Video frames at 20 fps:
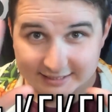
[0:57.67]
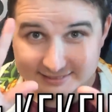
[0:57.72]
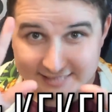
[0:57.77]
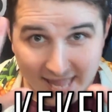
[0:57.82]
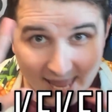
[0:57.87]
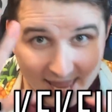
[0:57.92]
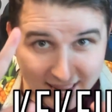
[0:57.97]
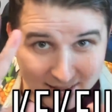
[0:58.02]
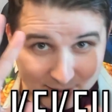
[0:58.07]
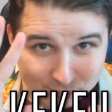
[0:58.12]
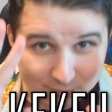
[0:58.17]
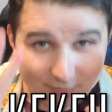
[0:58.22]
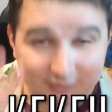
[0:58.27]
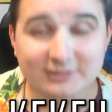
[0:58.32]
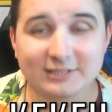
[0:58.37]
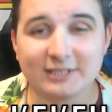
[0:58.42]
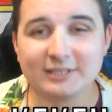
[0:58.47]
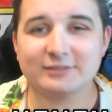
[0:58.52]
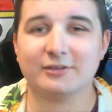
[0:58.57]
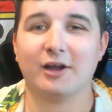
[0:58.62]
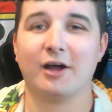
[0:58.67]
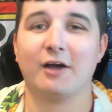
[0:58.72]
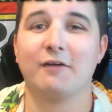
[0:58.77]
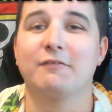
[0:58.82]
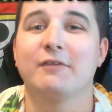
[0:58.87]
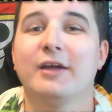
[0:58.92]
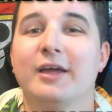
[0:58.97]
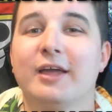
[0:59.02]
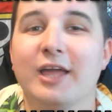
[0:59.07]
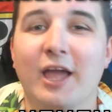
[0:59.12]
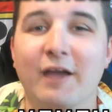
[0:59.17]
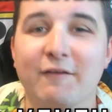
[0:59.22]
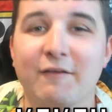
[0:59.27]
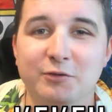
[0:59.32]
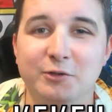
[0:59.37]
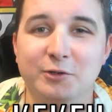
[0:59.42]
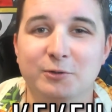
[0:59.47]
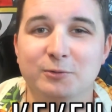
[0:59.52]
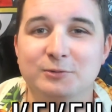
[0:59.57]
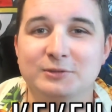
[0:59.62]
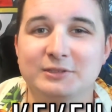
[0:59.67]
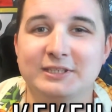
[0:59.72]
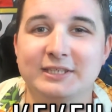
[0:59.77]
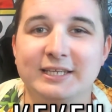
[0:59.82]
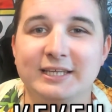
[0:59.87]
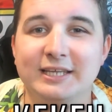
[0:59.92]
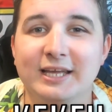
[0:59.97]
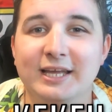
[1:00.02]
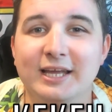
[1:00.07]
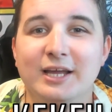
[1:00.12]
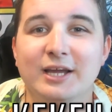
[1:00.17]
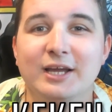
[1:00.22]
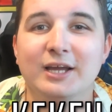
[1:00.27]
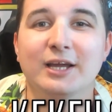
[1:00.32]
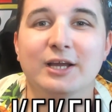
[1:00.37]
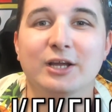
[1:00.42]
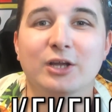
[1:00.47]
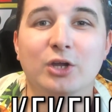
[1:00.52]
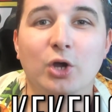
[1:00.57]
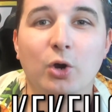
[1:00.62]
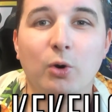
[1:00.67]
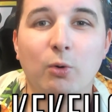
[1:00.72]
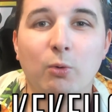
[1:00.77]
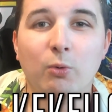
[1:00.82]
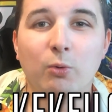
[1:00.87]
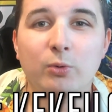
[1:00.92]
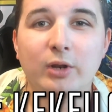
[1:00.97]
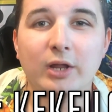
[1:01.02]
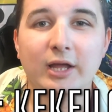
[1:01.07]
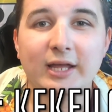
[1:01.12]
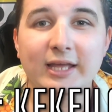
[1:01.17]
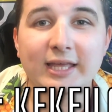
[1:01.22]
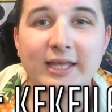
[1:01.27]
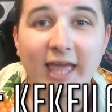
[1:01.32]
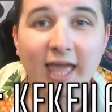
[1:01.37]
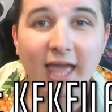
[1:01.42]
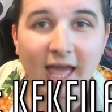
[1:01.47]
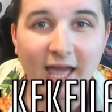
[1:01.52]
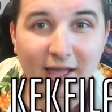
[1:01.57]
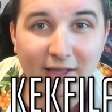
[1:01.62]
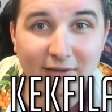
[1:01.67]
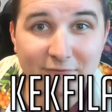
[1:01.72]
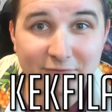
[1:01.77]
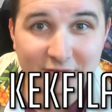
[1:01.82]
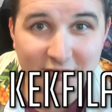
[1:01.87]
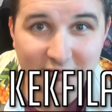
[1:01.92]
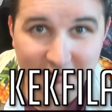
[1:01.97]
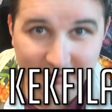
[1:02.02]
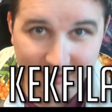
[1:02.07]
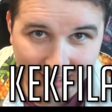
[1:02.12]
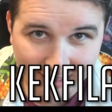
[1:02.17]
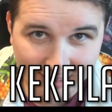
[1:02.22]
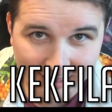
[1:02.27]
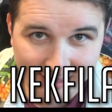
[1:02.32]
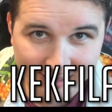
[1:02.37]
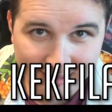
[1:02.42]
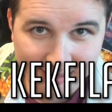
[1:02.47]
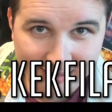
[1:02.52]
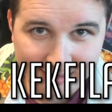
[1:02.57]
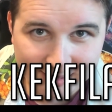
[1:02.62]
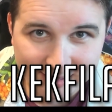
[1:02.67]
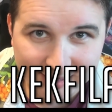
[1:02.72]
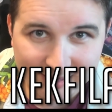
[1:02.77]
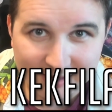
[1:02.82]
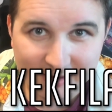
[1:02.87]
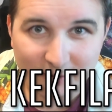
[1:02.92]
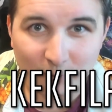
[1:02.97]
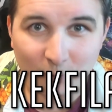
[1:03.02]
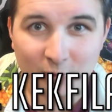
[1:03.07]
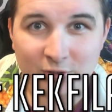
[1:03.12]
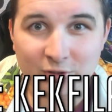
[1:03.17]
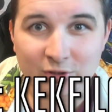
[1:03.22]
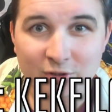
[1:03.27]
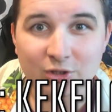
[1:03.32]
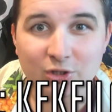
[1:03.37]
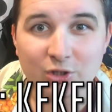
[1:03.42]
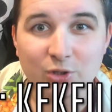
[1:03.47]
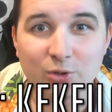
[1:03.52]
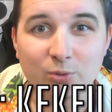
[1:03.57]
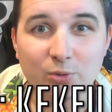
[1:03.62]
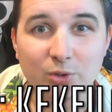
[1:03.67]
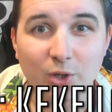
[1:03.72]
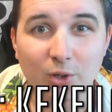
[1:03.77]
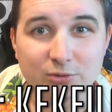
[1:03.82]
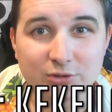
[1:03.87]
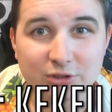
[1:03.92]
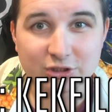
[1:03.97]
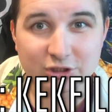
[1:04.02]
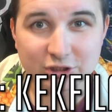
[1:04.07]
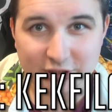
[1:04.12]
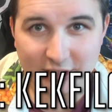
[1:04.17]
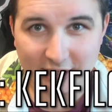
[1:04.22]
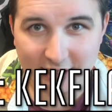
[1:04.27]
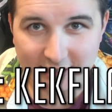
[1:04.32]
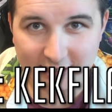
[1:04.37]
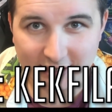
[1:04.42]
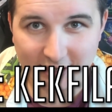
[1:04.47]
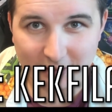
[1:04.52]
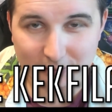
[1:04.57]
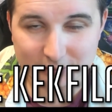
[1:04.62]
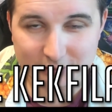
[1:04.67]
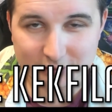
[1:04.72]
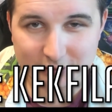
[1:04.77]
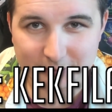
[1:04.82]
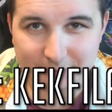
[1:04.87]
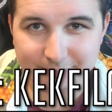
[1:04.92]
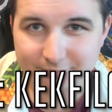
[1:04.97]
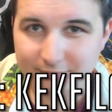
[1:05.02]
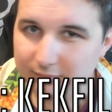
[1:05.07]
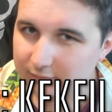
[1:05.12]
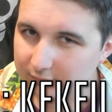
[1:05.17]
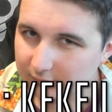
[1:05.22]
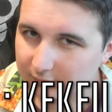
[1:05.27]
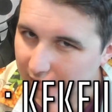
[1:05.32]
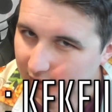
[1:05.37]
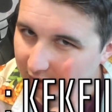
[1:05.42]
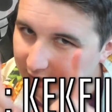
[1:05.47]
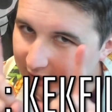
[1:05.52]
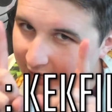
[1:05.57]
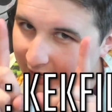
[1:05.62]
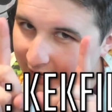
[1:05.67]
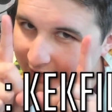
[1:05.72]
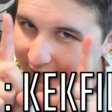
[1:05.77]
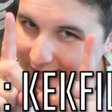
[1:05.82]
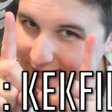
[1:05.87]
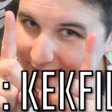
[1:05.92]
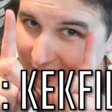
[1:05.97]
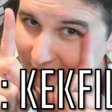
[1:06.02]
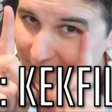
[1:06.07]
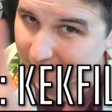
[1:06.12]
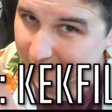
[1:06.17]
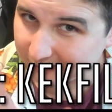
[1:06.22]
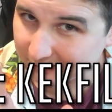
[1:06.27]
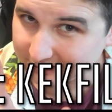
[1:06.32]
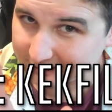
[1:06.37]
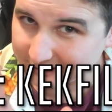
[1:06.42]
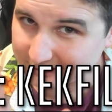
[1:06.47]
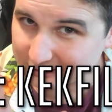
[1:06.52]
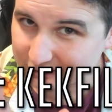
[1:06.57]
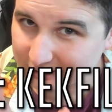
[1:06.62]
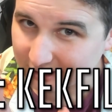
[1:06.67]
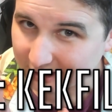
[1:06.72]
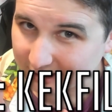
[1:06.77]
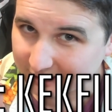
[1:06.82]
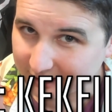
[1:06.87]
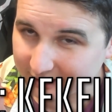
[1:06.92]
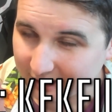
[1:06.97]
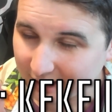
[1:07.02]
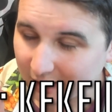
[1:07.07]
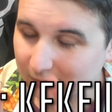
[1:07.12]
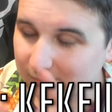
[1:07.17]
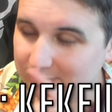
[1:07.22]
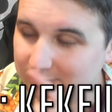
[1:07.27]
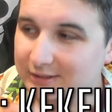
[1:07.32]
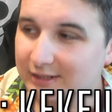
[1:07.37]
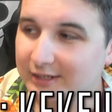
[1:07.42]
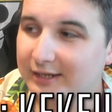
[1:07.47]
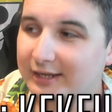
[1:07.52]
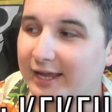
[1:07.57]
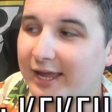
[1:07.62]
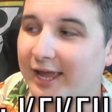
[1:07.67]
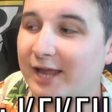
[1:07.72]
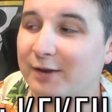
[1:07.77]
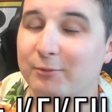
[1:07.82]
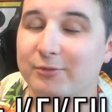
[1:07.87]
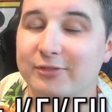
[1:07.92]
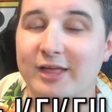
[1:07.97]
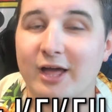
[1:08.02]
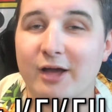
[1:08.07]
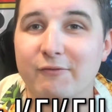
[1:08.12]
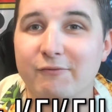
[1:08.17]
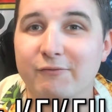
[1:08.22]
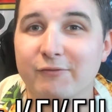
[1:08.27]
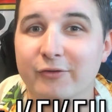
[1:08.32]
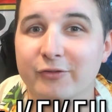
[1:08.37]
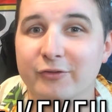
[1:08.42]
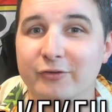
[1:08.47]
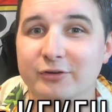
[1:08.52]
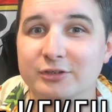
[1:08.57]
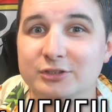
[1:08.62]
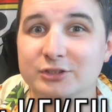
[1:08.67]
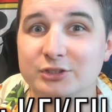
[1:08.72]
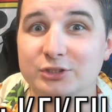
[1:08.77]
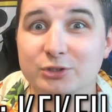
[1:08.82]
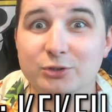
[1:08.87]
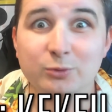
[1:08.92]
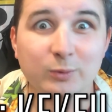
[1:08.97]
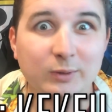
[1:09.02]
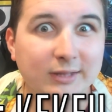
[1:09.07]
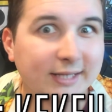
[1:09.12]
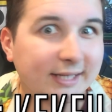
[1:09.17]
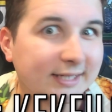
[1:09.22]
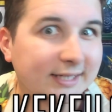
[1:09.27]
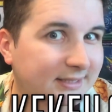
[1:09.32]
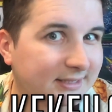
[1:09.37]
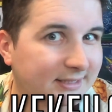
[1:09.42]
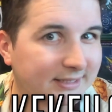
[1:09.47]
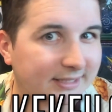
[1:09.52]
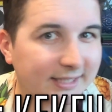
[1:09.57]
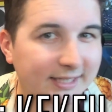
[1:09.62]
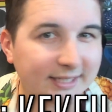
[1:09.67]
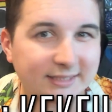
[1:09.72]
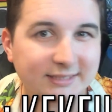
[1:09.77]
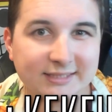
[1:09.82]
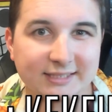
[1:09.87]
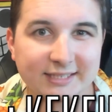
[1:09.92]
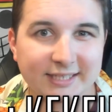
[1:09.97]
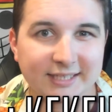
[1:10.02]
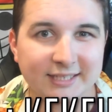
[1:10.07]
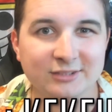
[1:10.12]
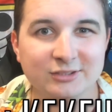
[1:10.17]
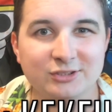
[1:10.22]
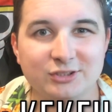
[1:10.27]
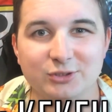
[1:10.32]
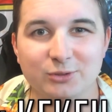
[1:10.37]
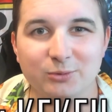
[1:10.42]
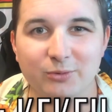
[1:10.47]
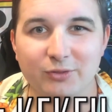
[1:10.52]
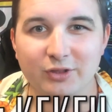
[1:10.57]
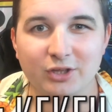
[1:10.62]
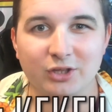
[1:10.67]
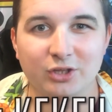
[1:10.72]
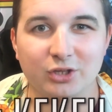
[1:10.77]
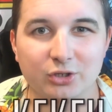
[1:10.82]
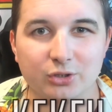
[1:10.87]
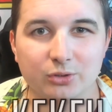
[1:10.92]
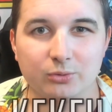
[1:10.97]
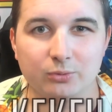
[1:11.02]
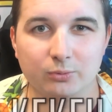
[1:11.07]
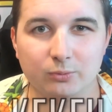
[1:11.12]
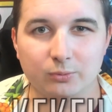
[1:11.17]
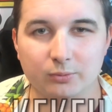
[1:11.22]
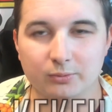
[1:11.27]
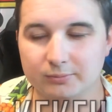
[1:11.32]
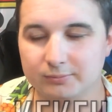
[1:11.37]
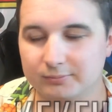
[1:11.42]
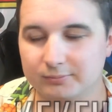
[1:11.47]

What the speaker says: 10% off if you use the code KEKFILA when you go checkout. And definitely check it out. And without further ado, let's get into the goo.